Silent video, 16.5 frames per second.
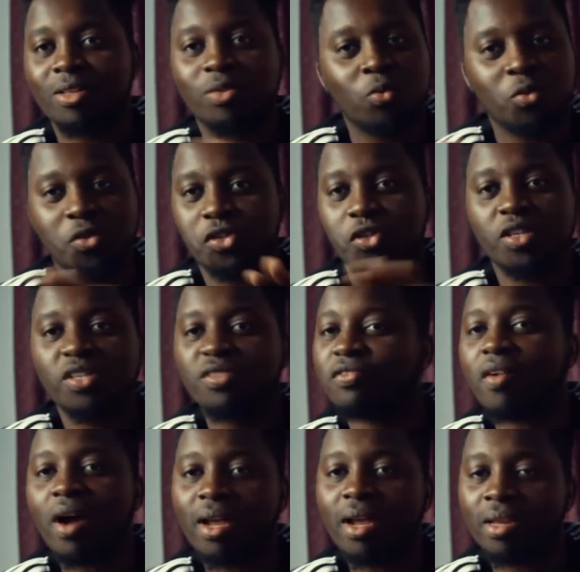it was just
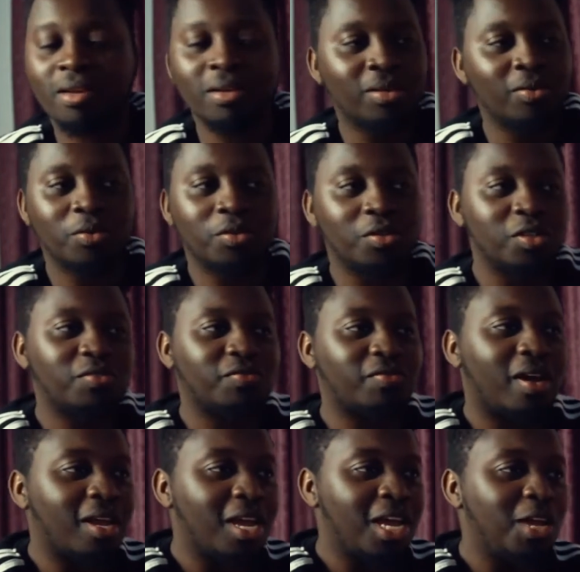fire.
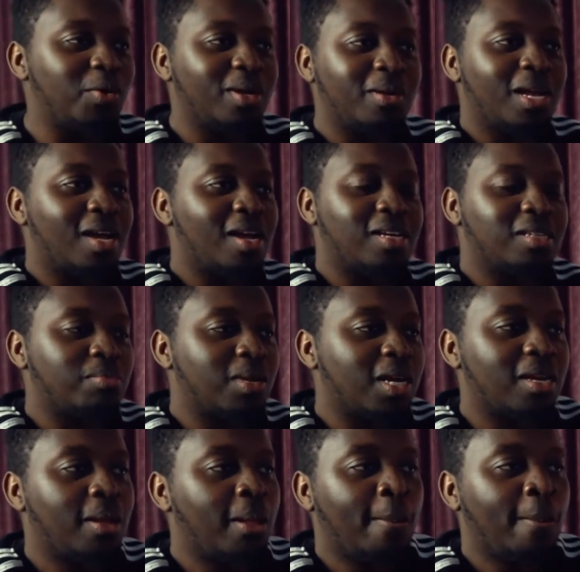Anyway guys,
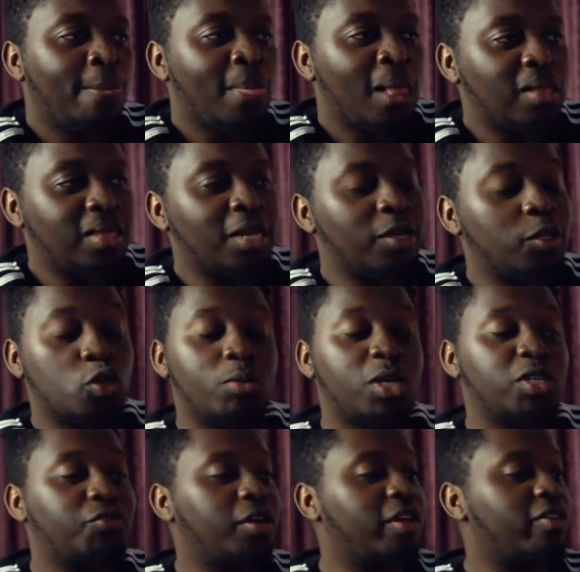man, thank you so
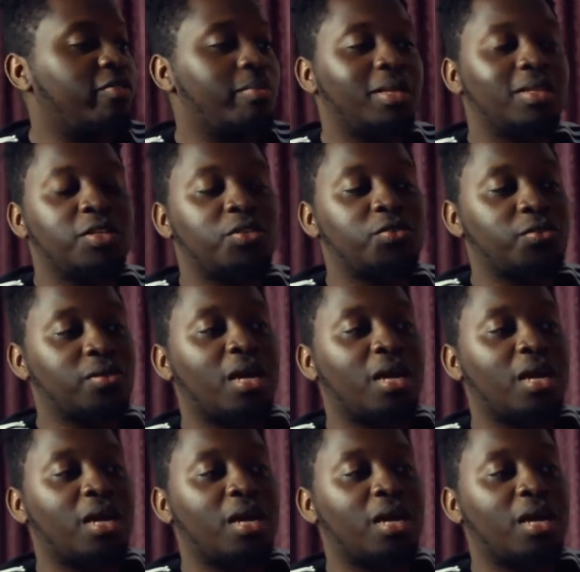much for giving me this